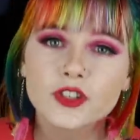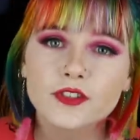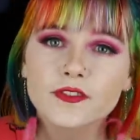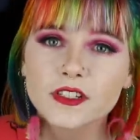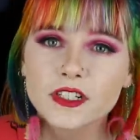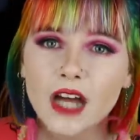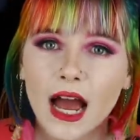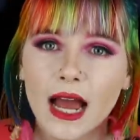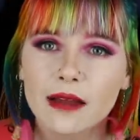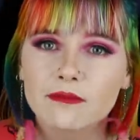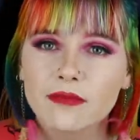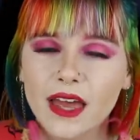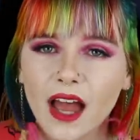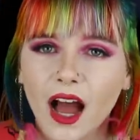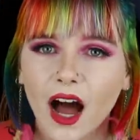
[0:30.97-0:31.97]
of the time
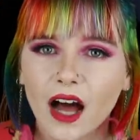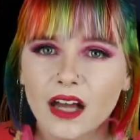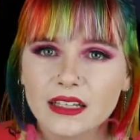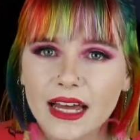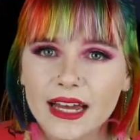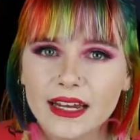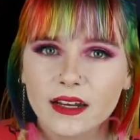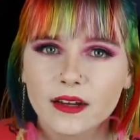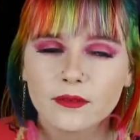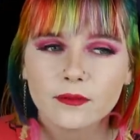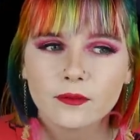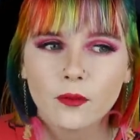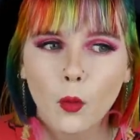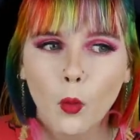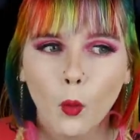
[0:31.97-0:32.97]
they are like
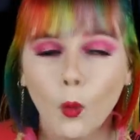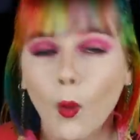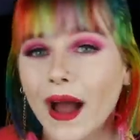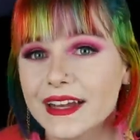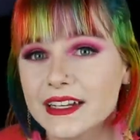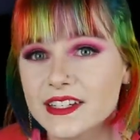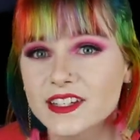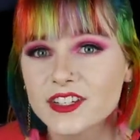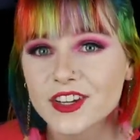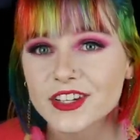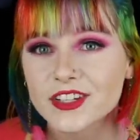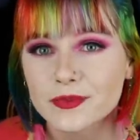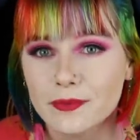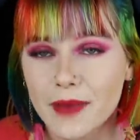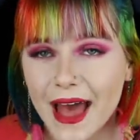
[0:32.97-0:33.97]
white
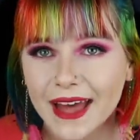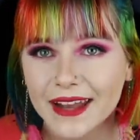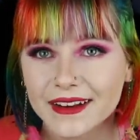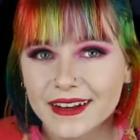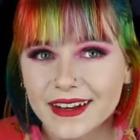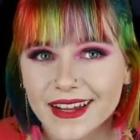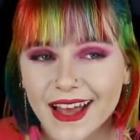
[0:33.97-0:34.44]
cis men,